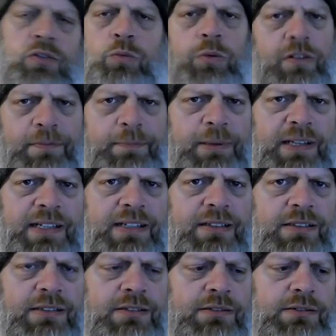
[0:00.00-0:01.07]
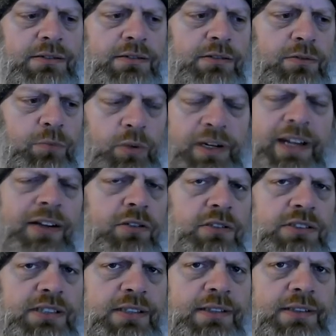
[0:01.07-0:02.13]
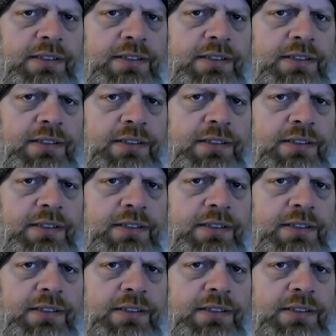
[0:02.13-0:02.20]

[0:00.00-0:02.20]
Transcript: would have been Woody Harrelson?